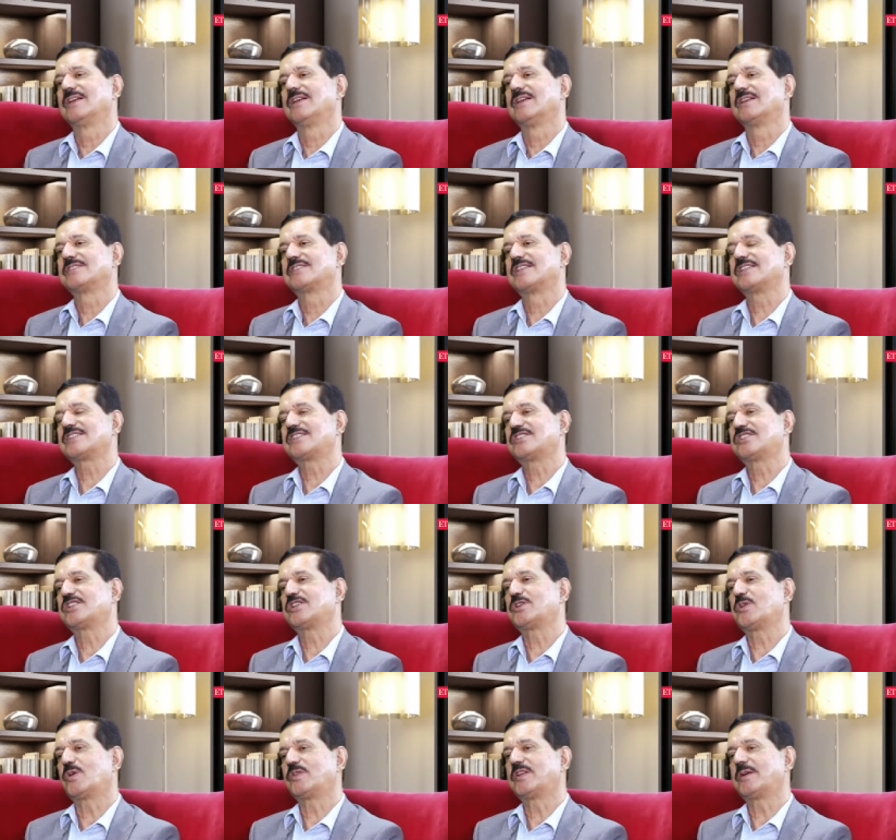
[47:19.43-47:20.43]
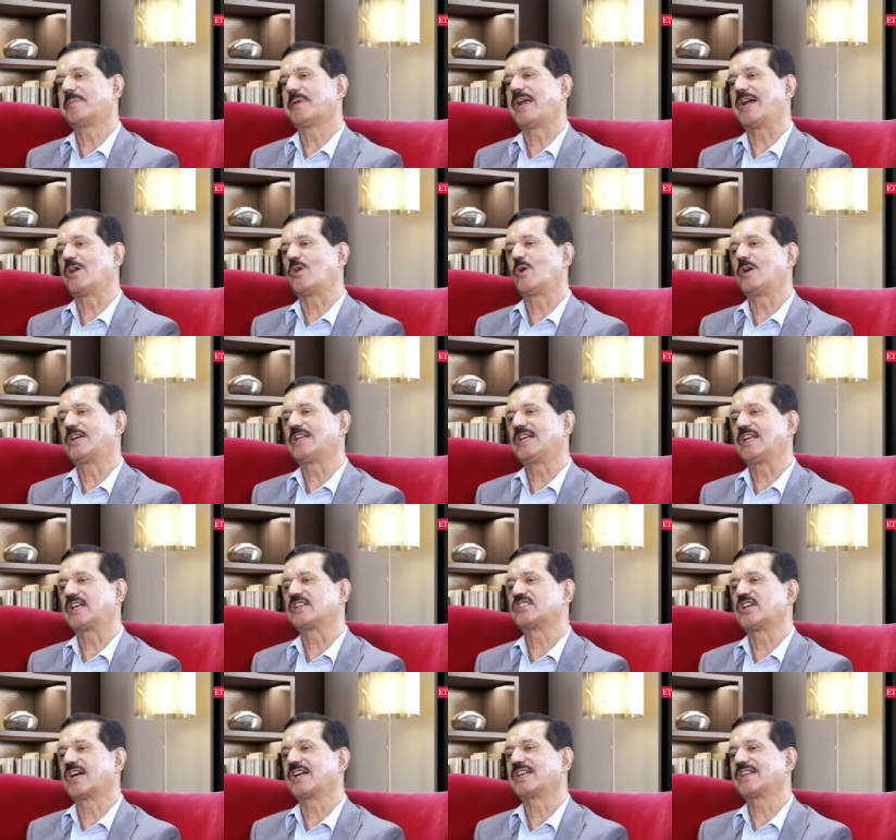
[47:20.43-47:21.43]
sit on that brand loyalty like
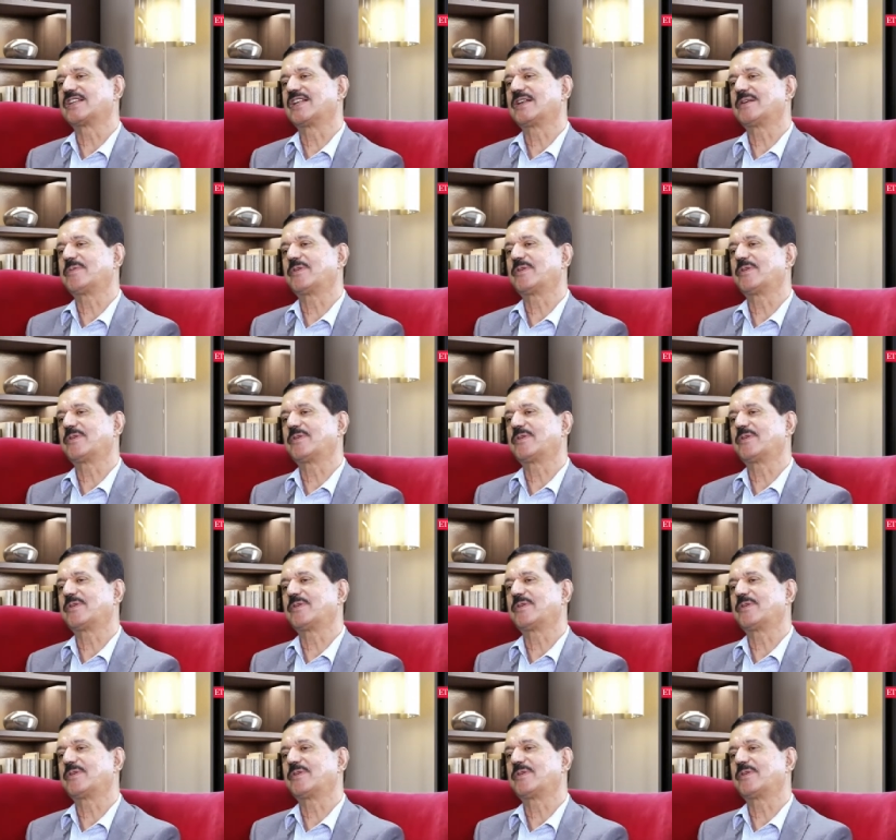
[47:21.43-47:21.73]
Jagirdar,